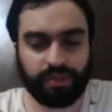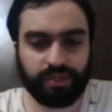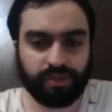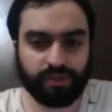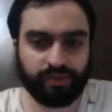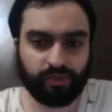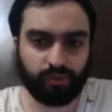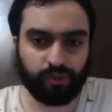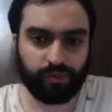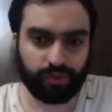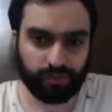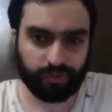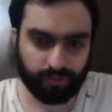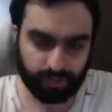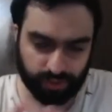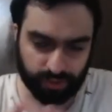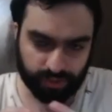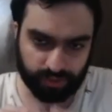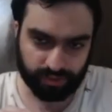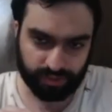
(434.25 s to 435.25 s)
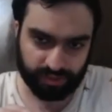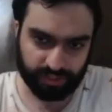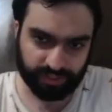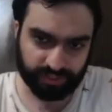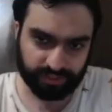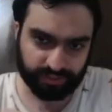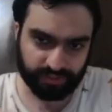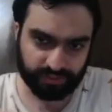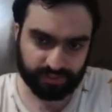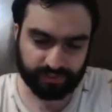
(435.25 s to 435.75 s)
So the like
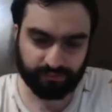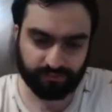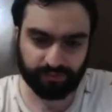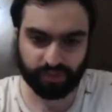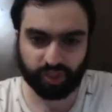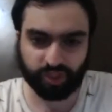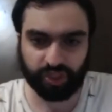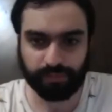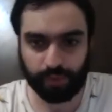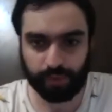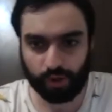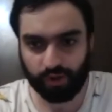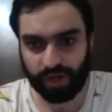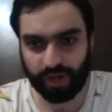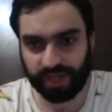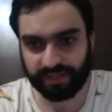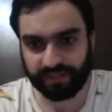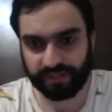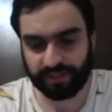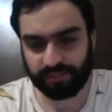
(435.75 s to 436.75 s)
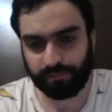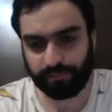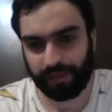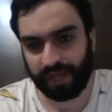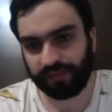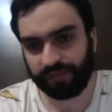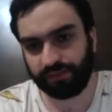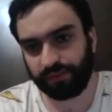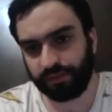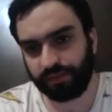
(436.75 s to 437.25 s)
fishing pole-esque
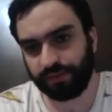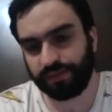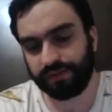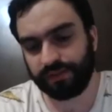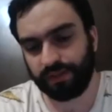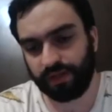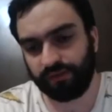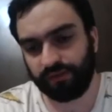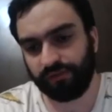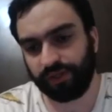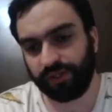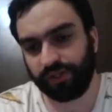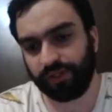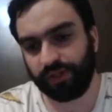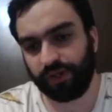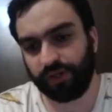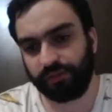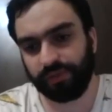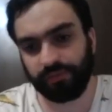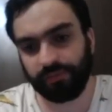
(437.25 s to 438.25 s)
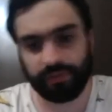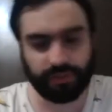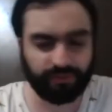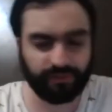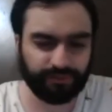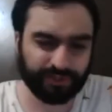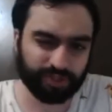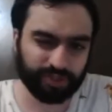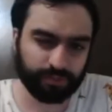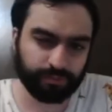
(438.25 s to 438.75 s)
patterns are very common, but the
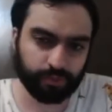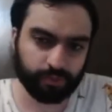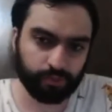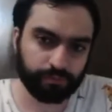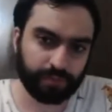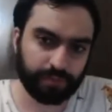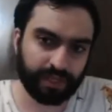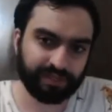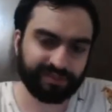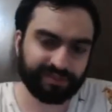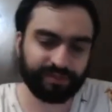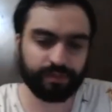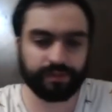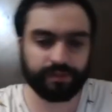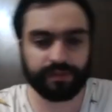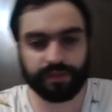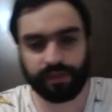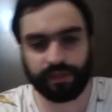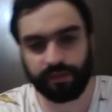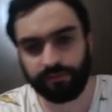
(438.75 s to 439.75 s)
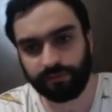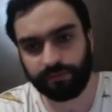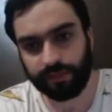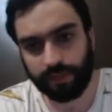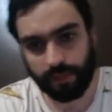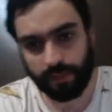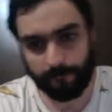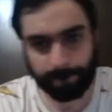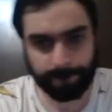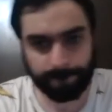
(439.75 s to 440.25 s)
fishing pole pattern itself,
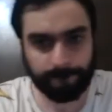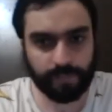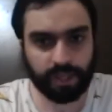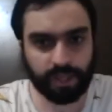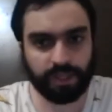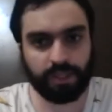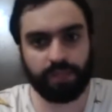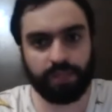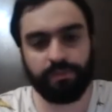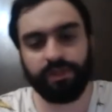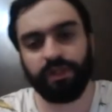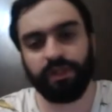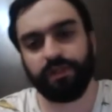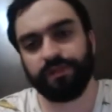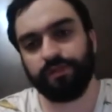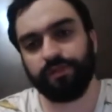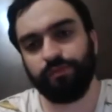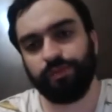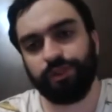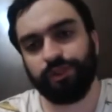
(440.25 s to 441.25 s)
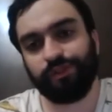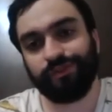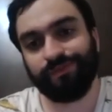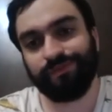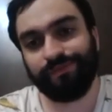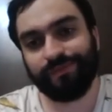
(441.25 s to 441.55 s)
maybe not so much.